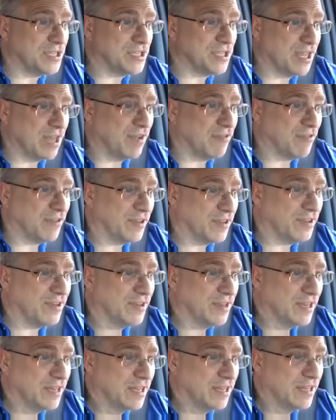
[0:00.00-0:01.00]
stuff, and
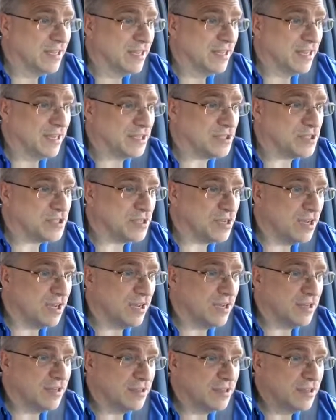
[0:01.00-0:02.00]
it's,
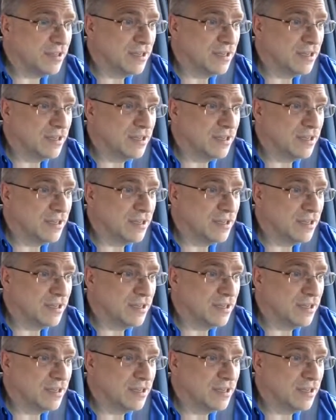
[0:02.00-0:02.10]
trying